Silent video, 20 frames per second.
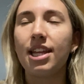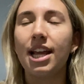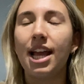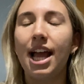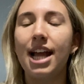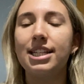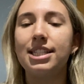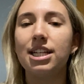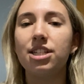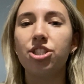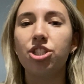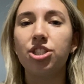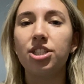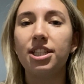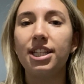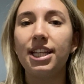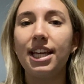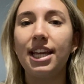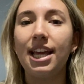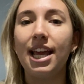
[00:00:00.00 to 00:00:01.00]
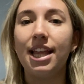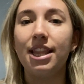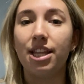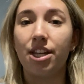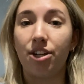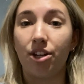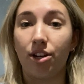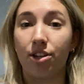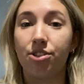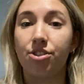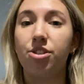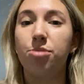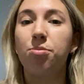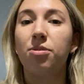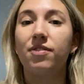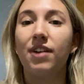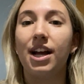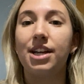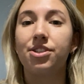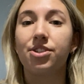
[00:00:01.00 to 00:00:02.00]
Additionally, in the nurse
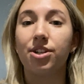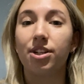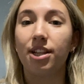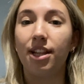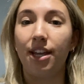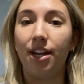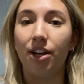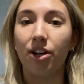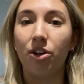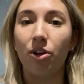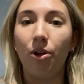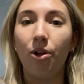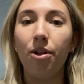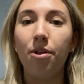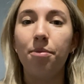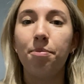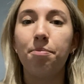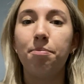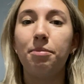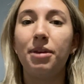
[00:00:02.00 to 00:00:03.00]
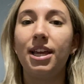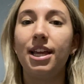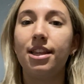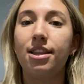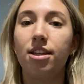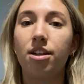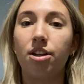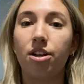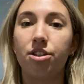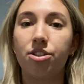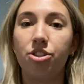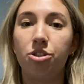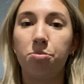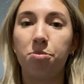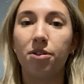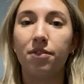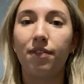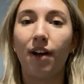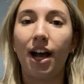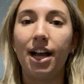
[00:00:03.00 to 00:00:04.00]
supervisor clinical, me and the nurse
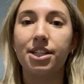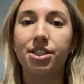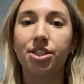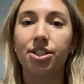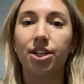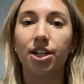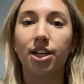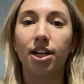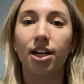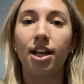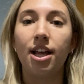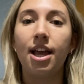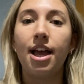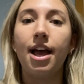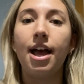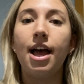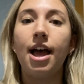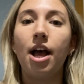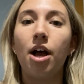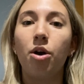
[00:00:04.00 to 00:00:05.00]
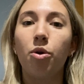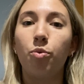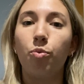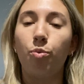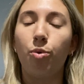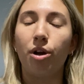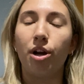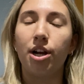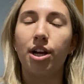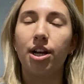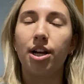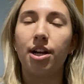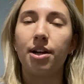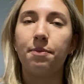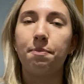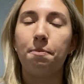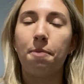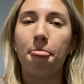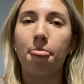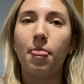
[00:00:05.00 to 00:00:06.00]
supervisor were
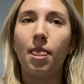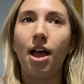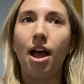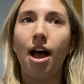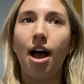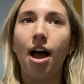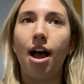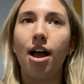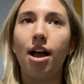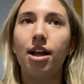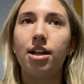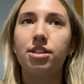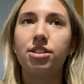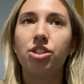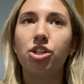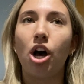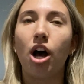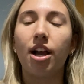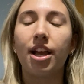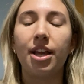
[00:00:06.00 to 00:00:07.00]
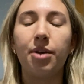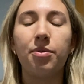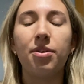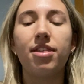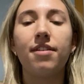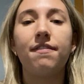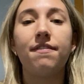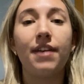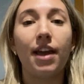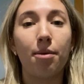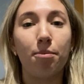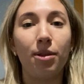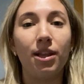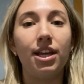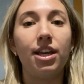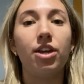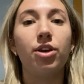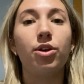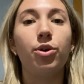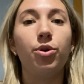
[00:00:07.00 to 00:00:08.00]
talking with a
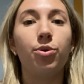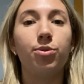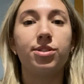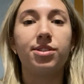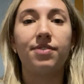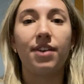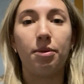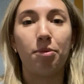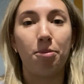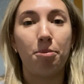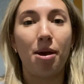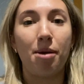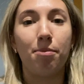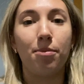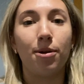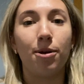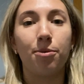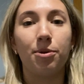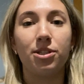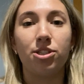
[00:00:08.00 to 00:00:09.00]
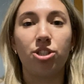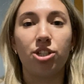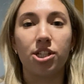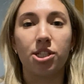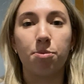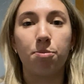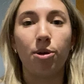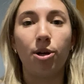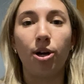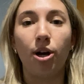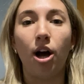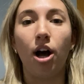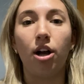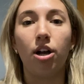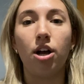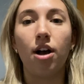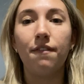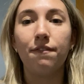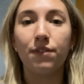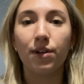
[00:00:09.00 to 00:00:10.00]
family whose family member was just put on
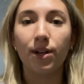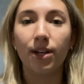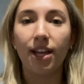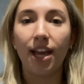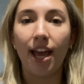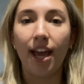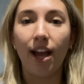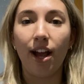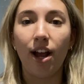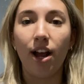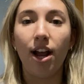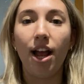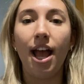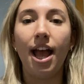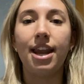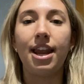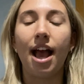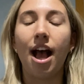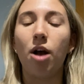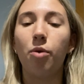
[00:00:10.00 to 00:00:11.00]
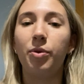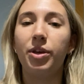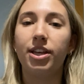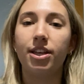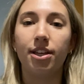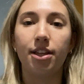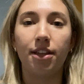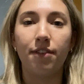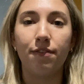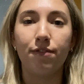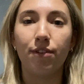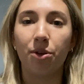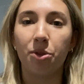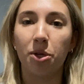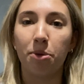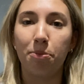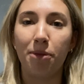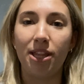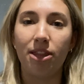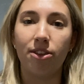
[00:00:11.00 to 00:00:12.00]
comfort care and how we could further
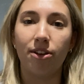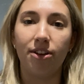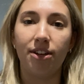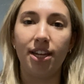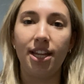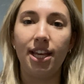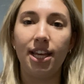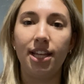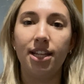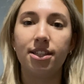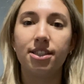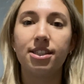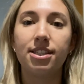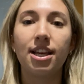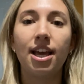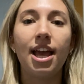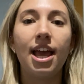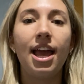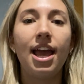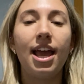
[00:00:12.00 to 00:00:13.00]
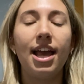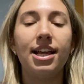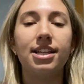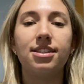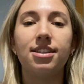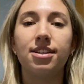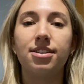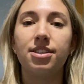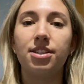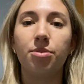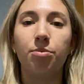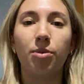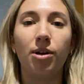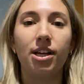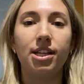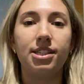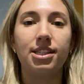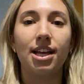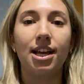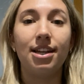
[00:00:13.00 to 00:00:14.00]
meet their needs. And since it
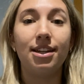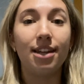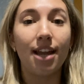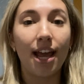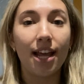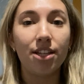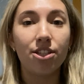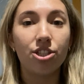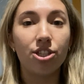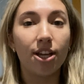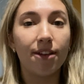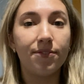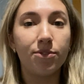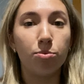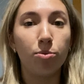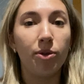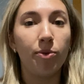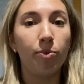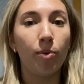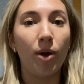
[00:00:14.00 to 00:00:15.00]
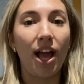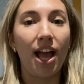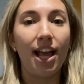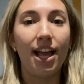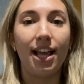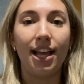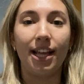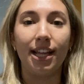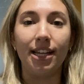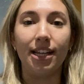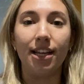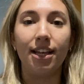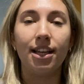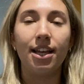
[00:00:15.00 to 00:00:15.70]
was a night shift, we went and